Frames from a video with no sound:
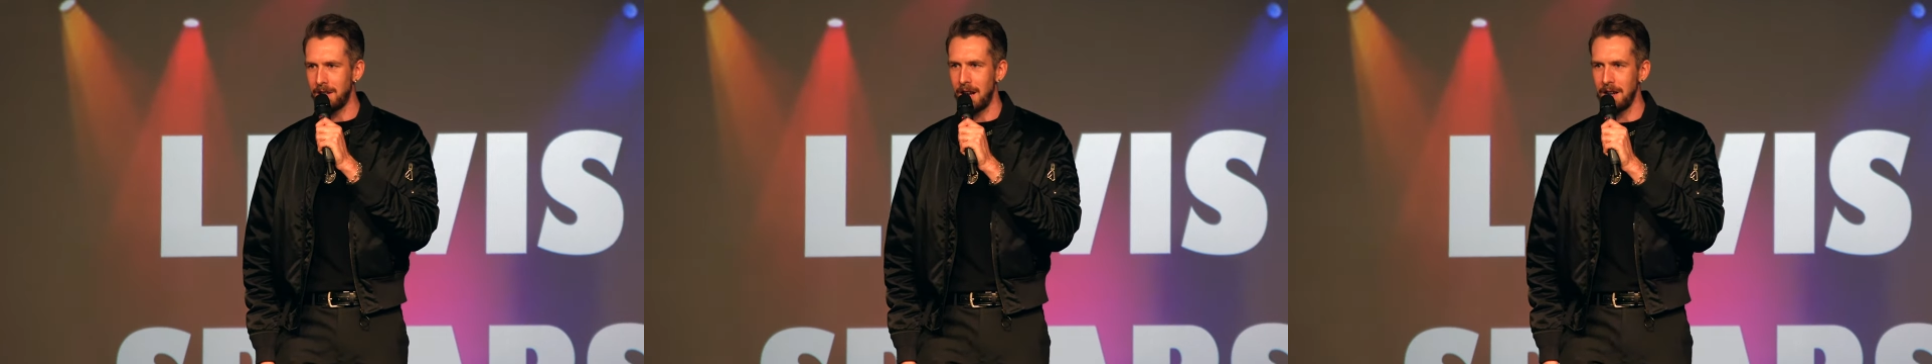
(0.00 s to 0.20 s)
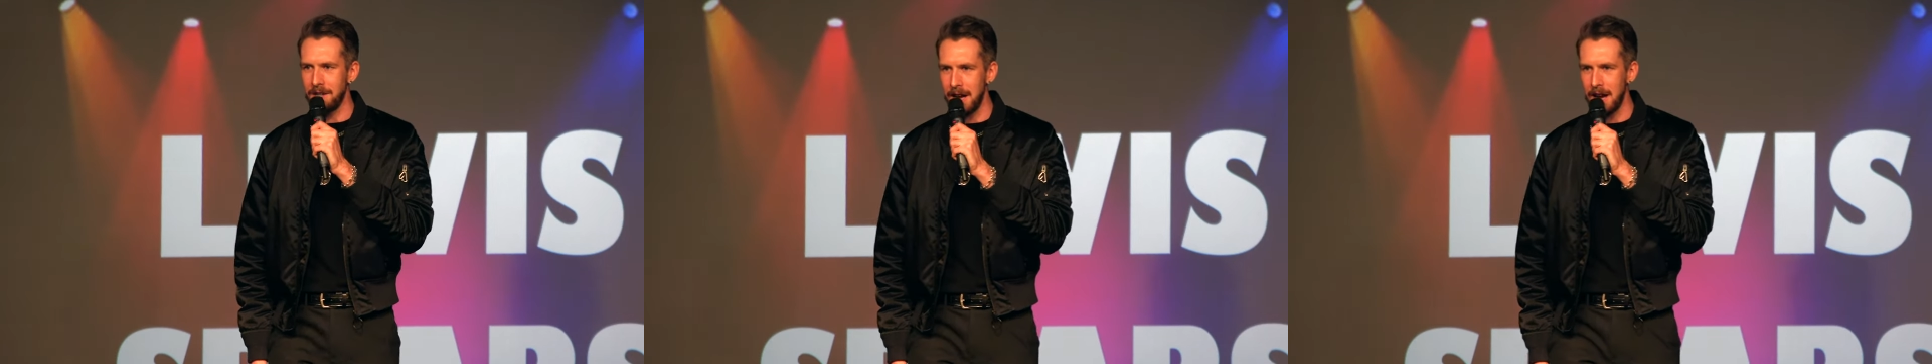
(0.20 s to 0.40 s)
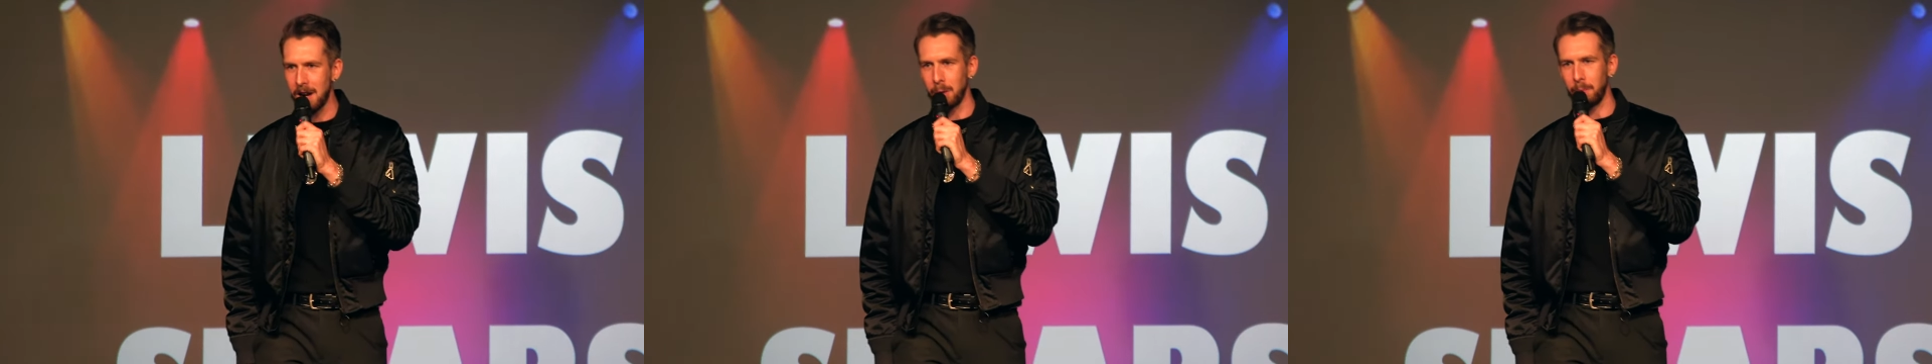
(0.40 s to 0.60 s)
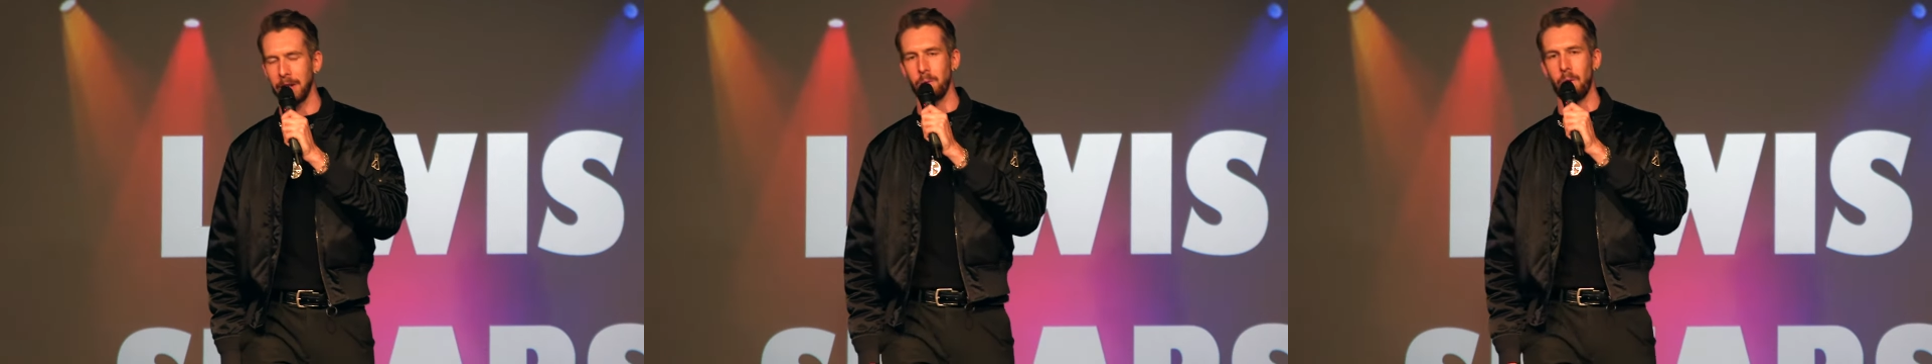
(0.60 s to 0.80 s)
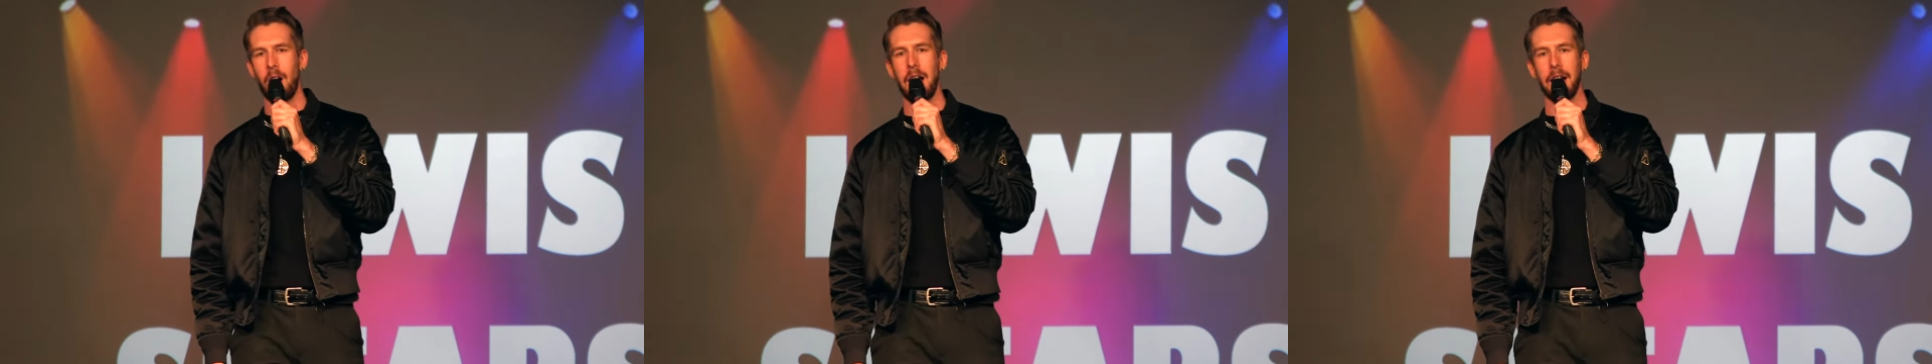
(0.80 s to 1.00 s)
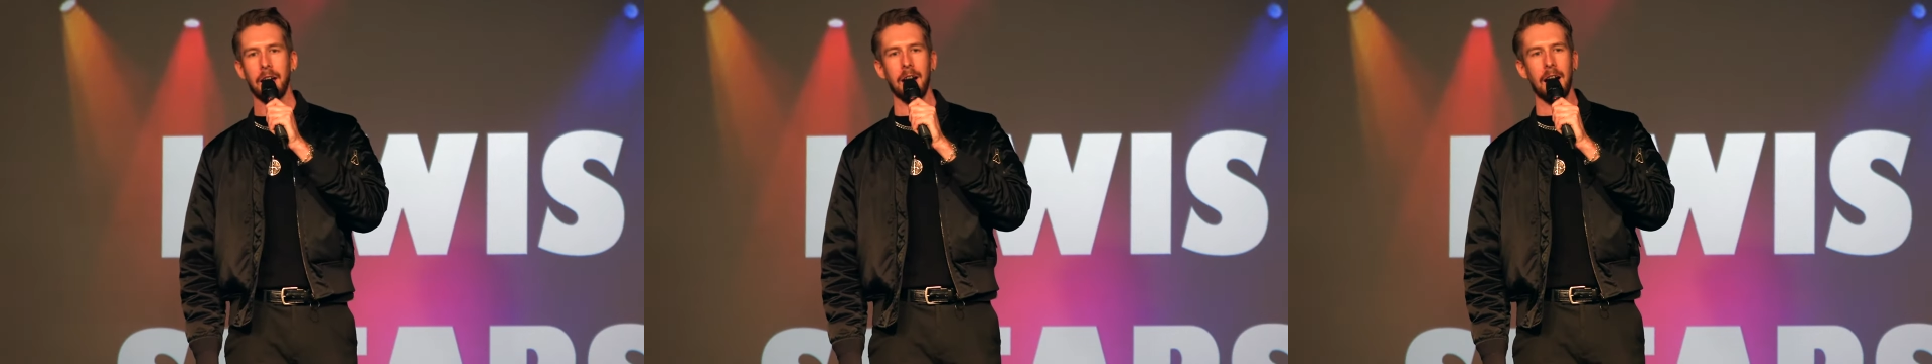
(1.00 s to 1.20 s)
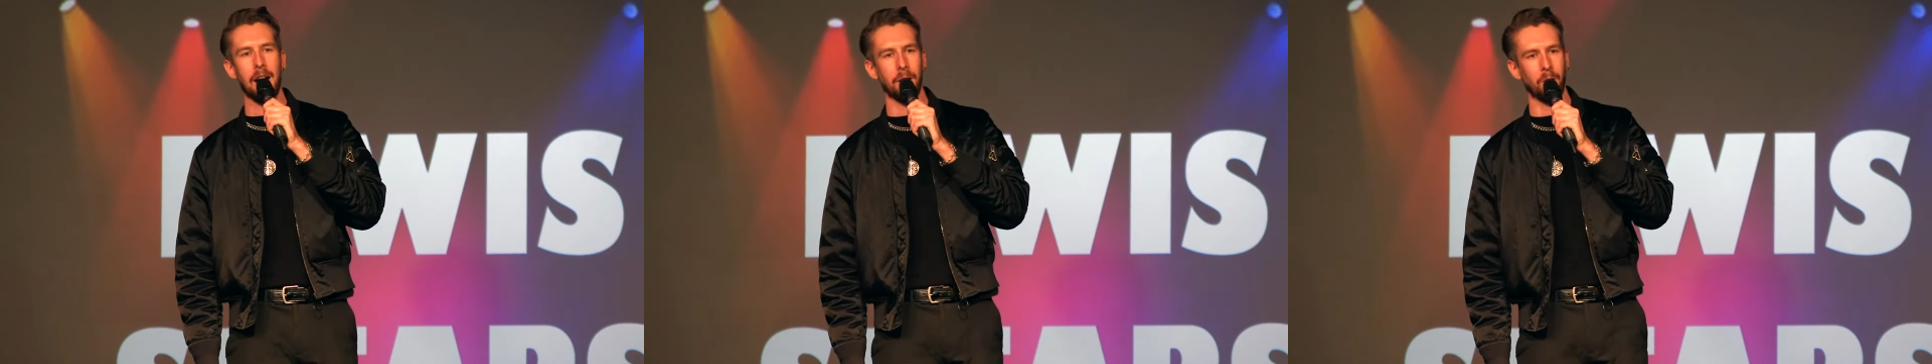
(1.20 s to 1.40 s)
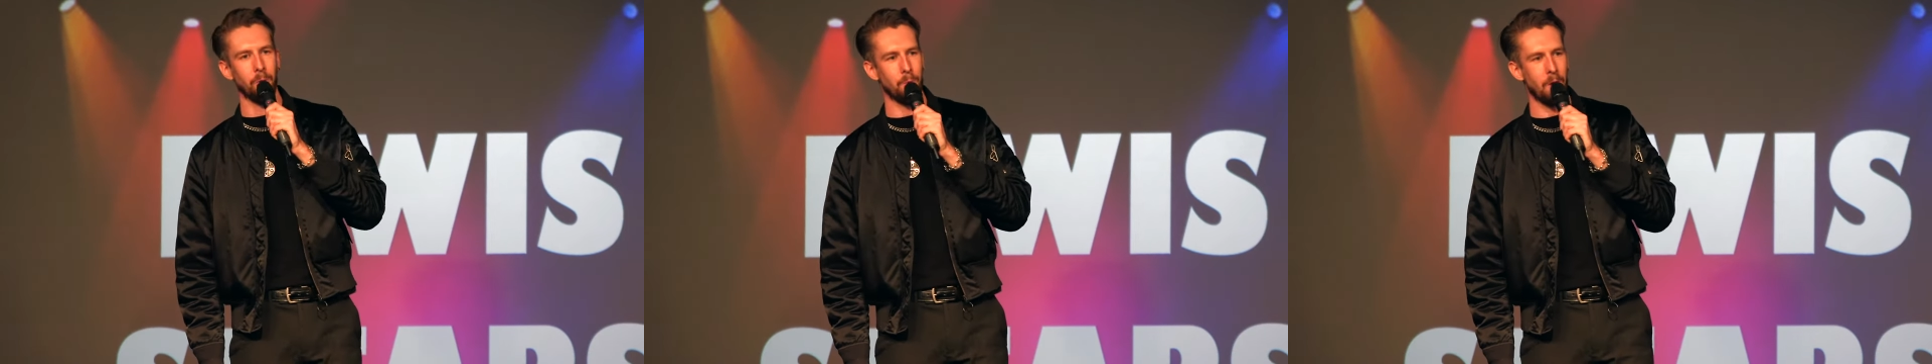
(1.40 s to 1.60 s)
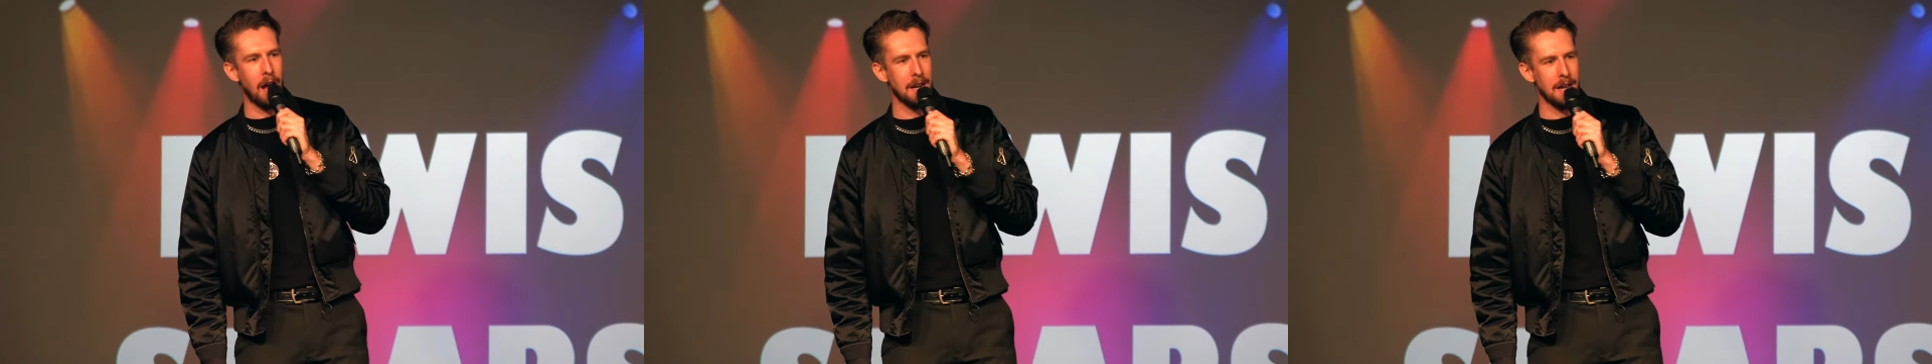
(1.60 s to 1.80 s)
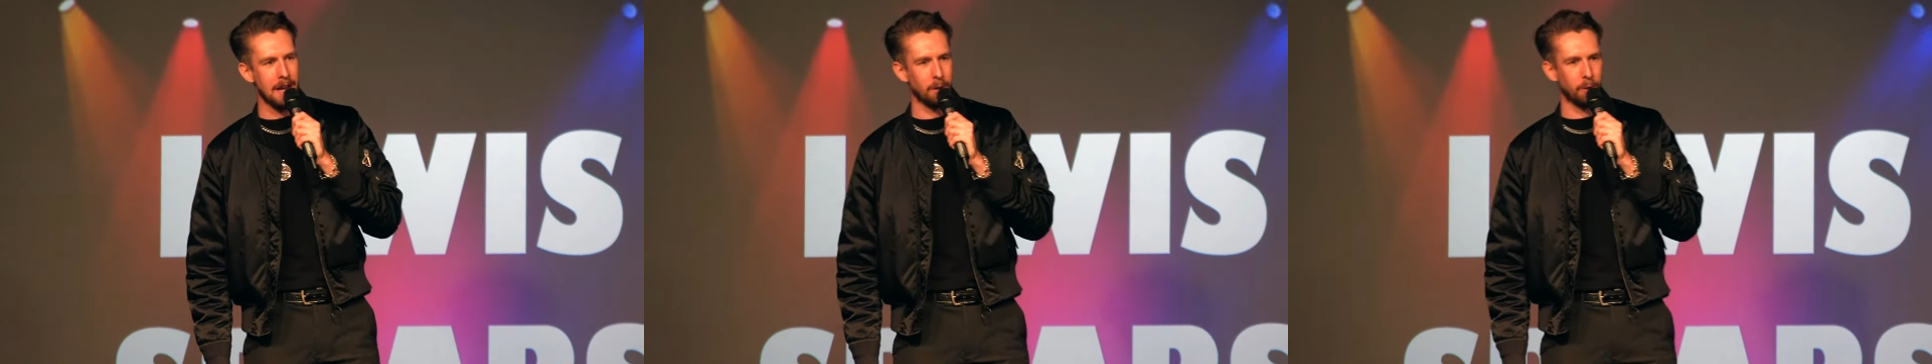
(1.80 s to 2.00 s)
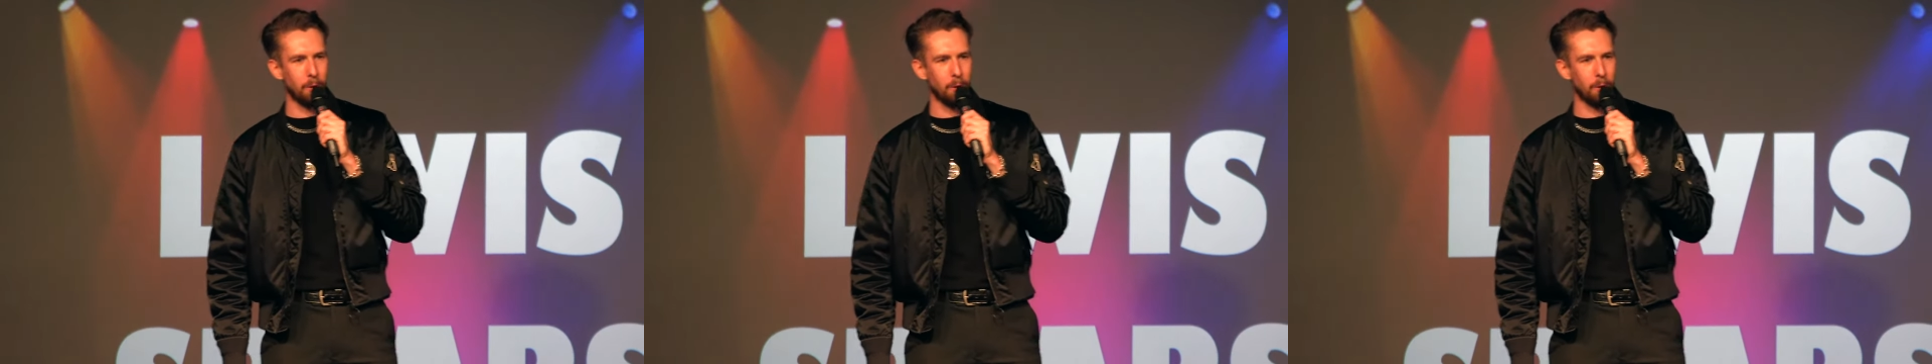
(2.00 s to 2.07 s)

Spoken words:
undoubtedly writing an article right now